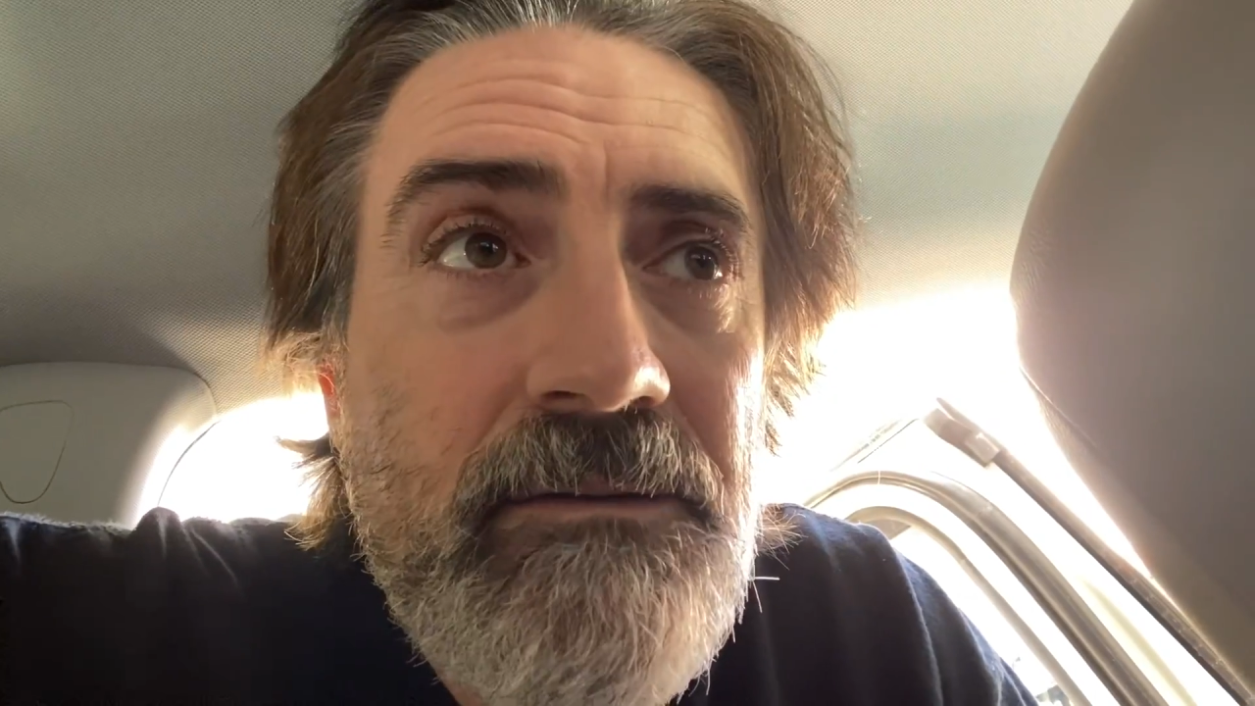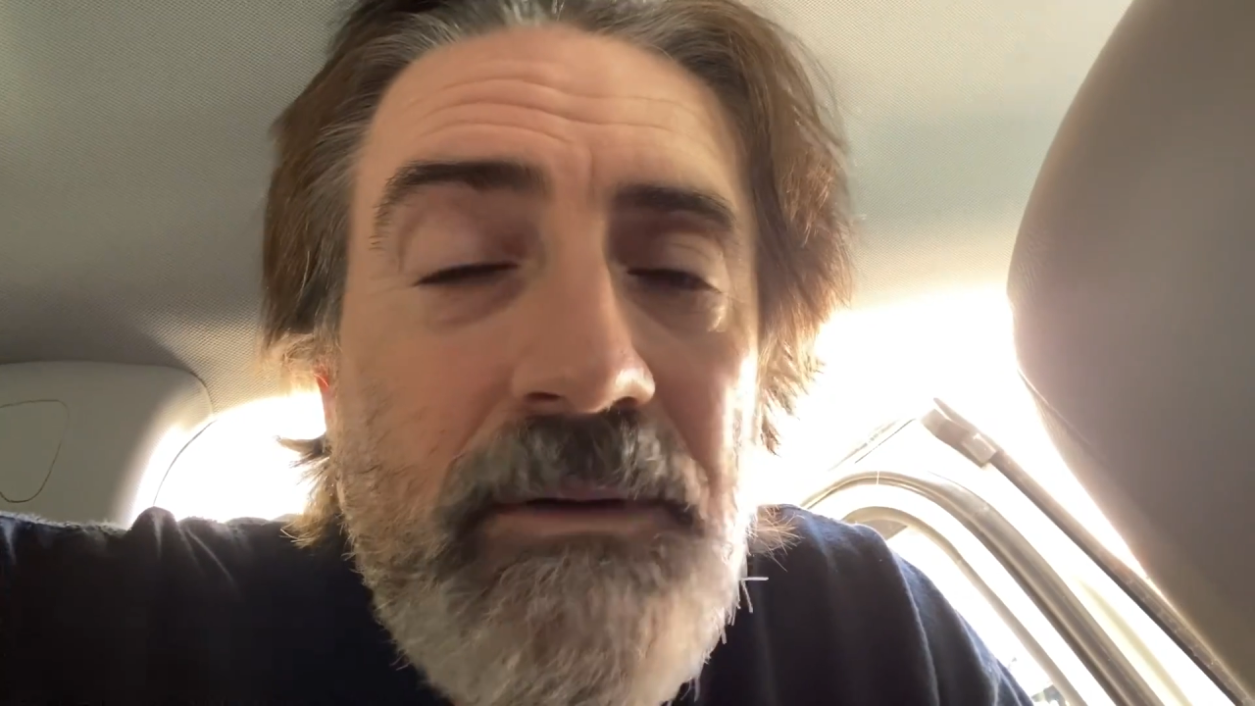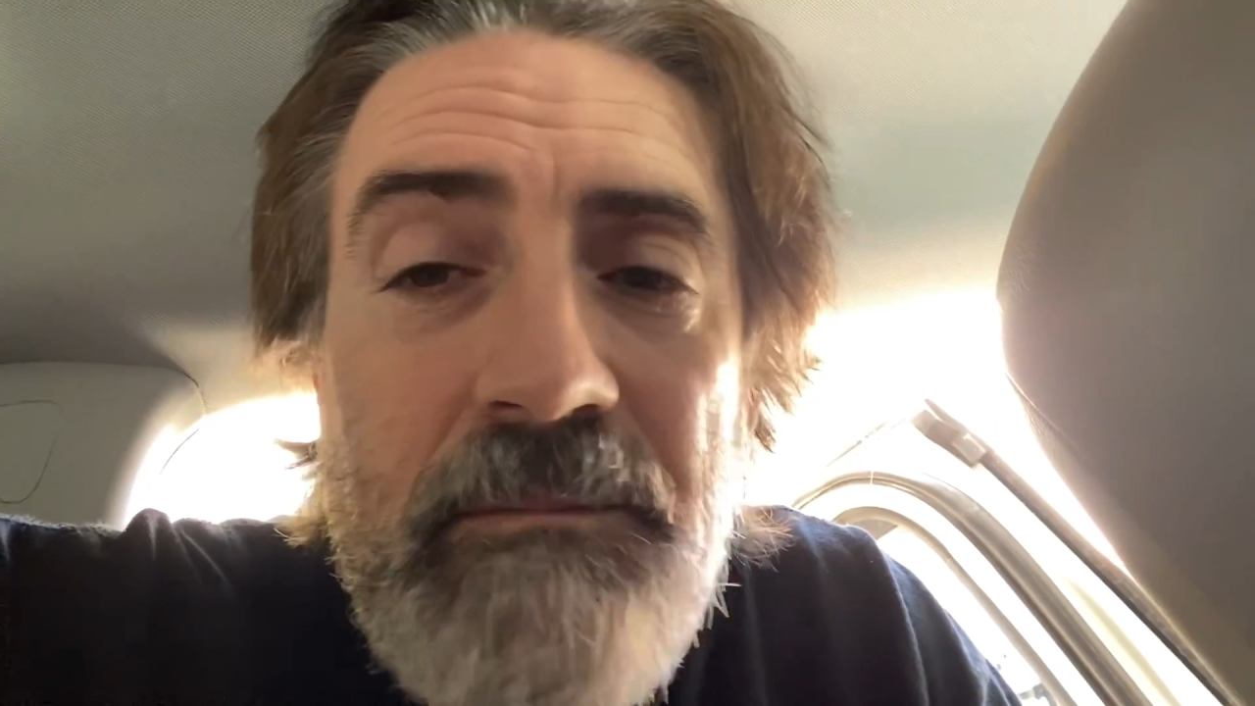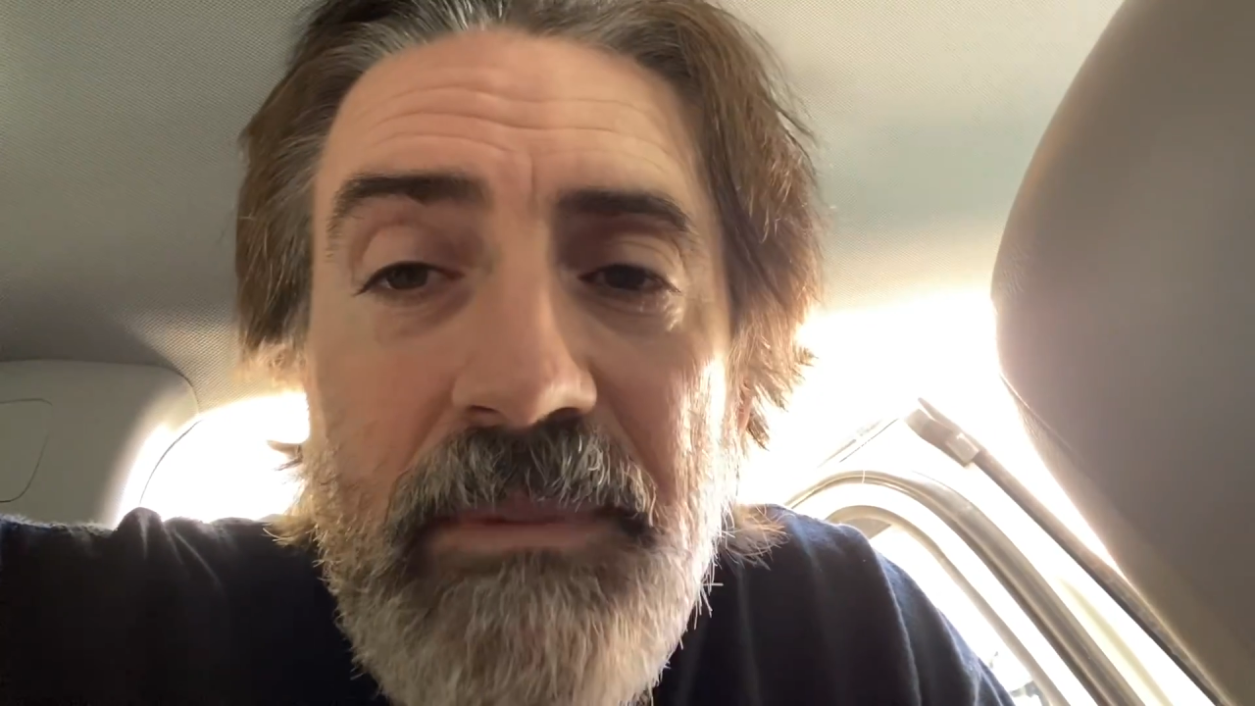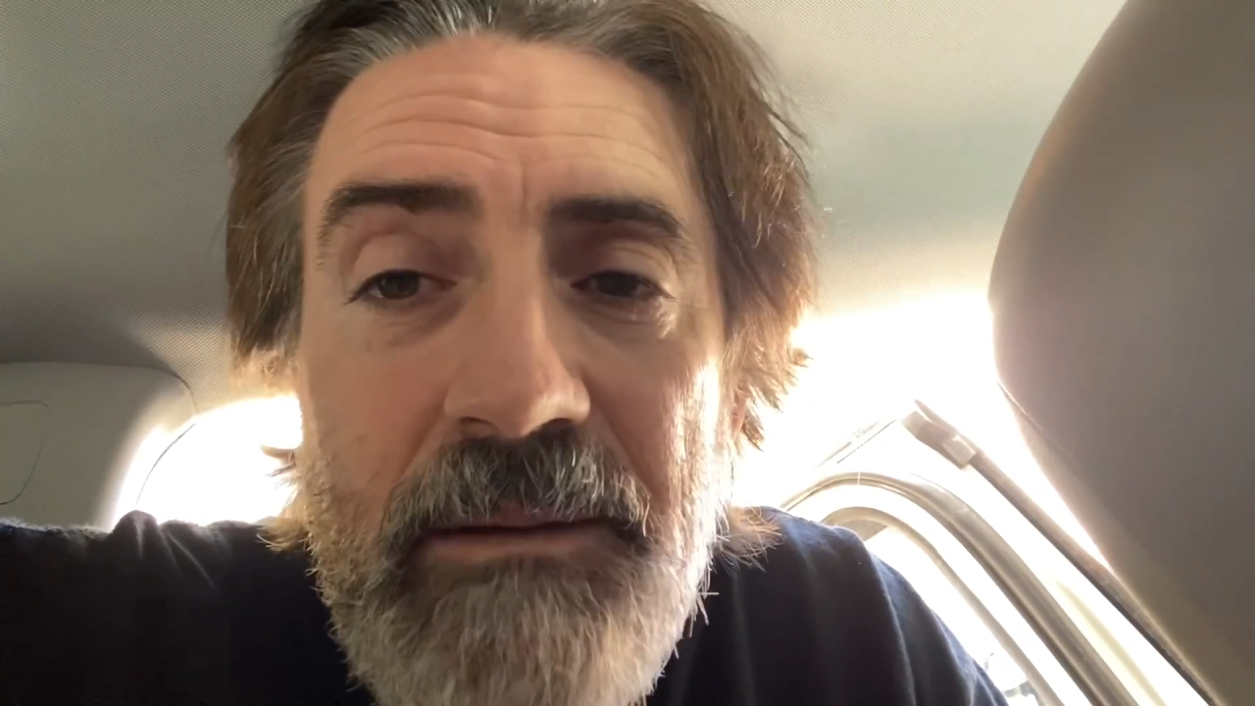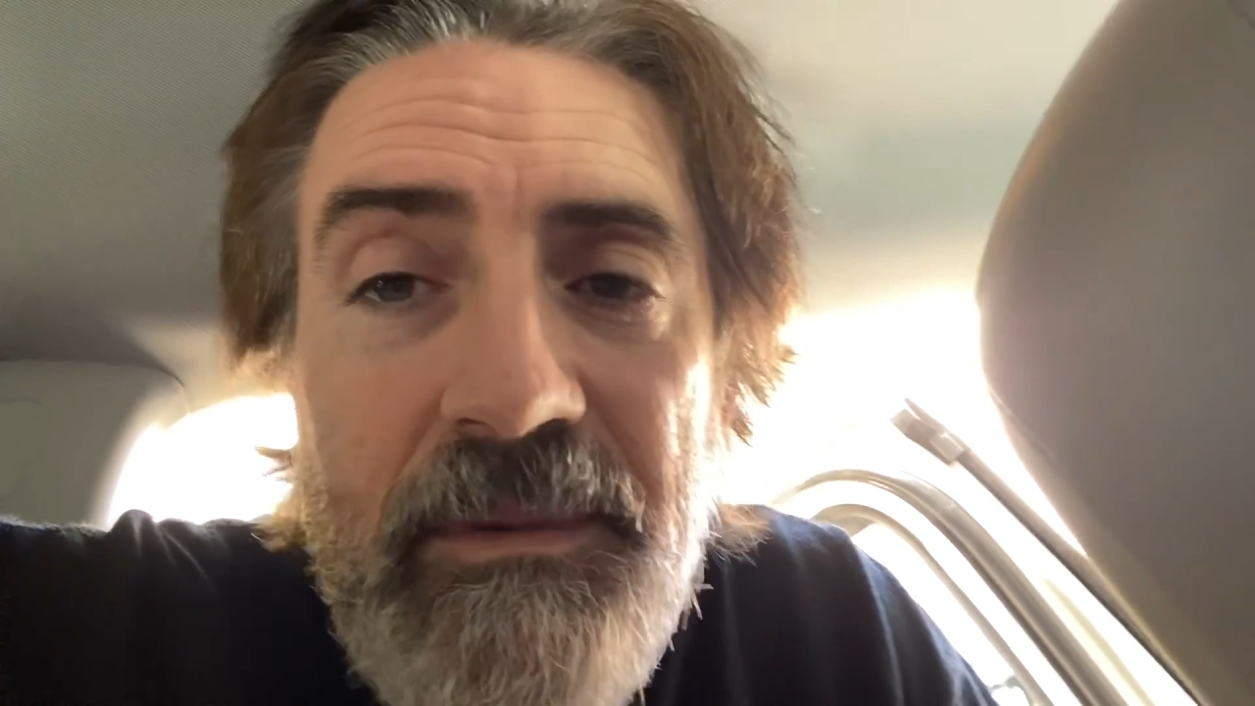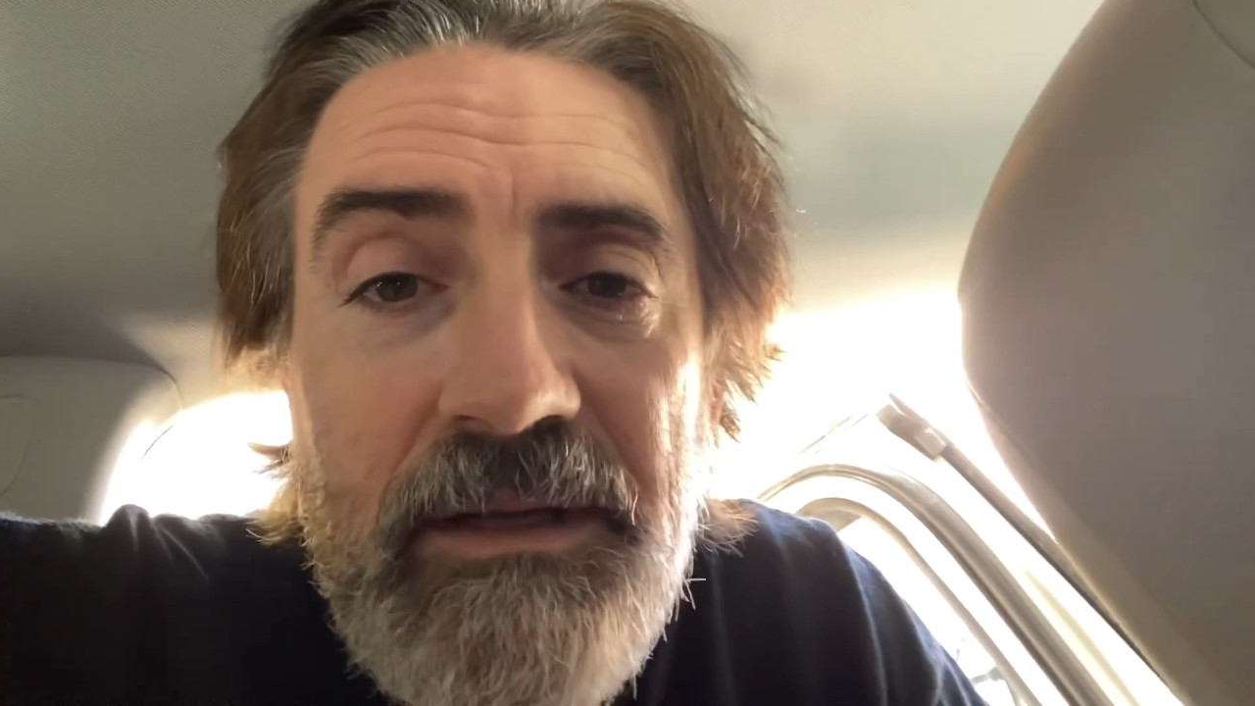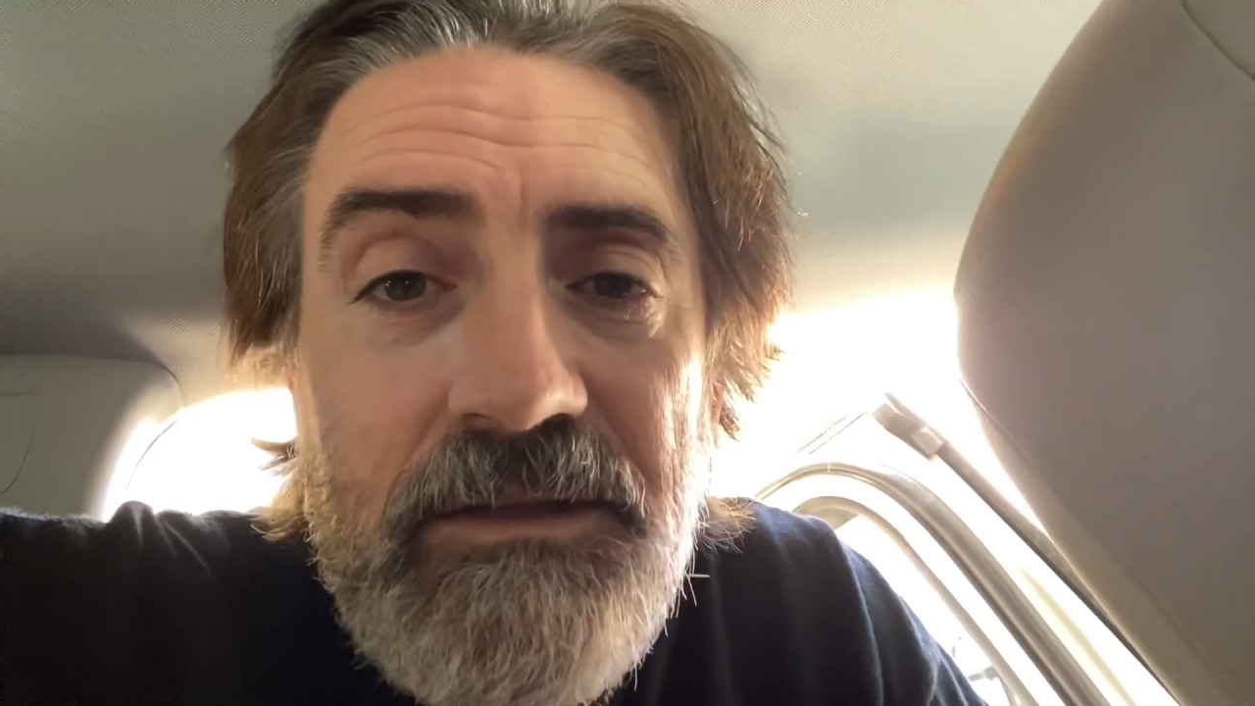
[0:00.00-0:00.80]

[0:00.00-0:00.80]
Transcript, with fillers: when Batman's